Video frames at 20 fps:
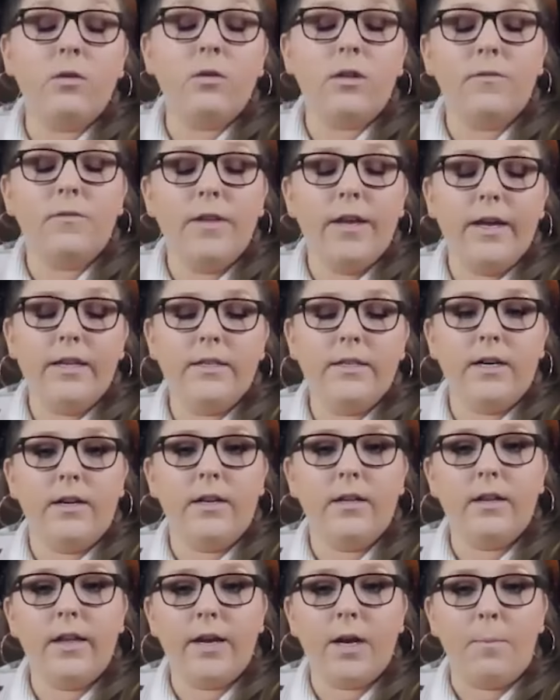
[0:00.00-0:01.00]
if they had done
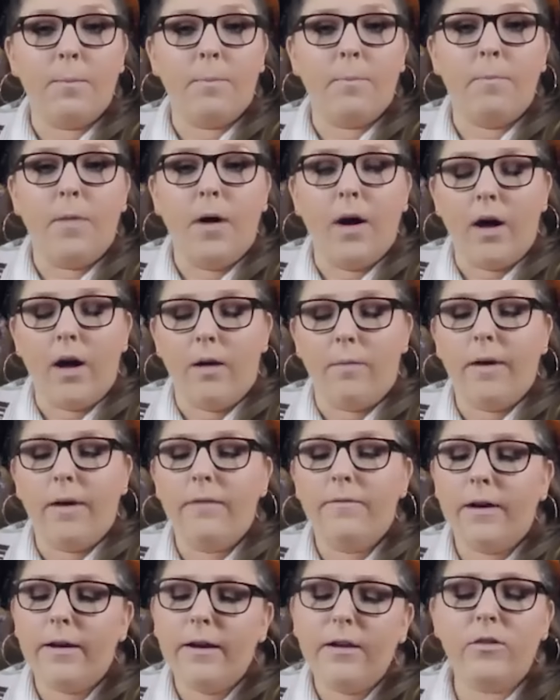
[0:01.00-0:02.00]
it like a um
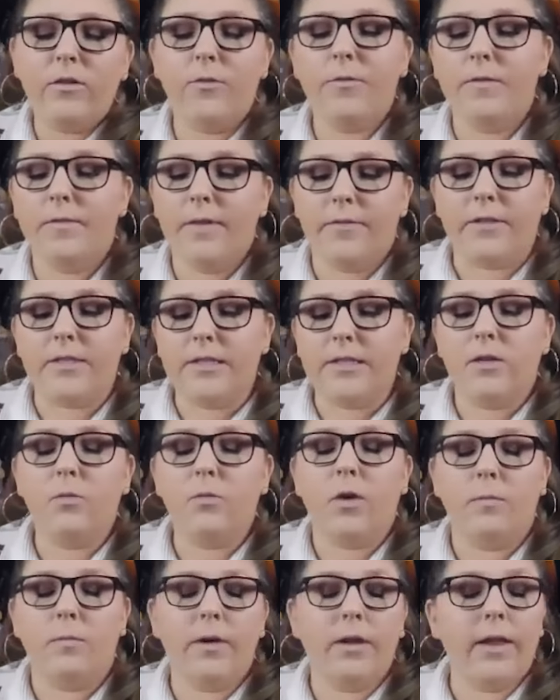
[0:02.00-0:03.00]
have, I don't know if you've ever seen
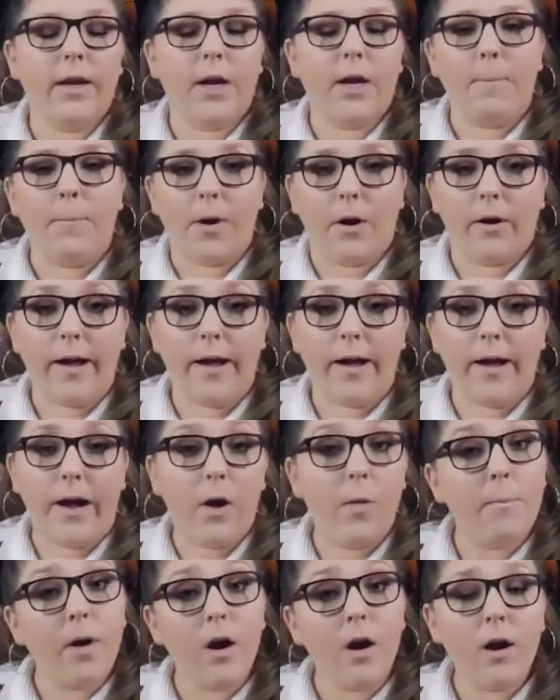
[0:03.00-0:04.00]
one, but like a
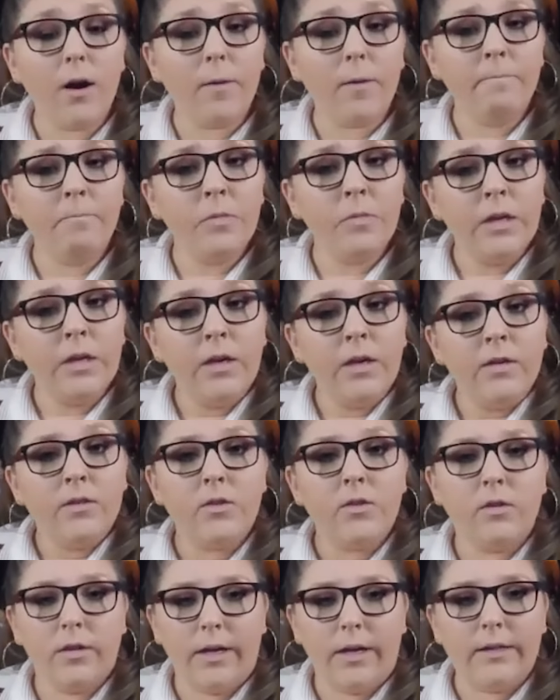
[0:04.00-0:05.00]
burnout bar
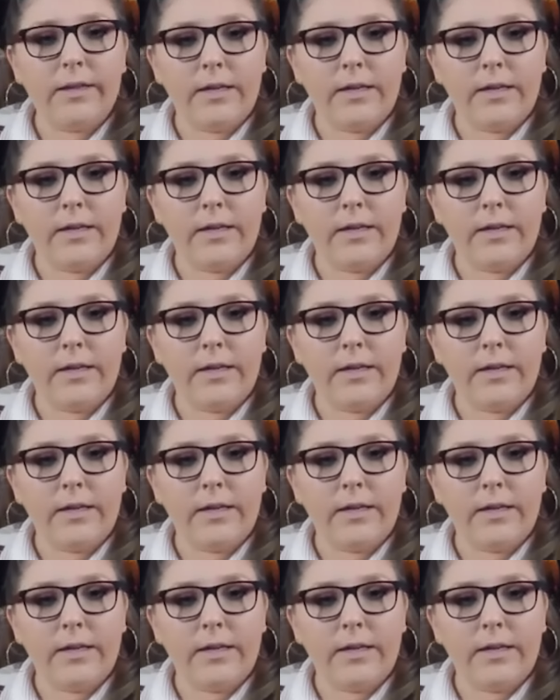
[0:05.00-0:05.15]
so like mm-hmm.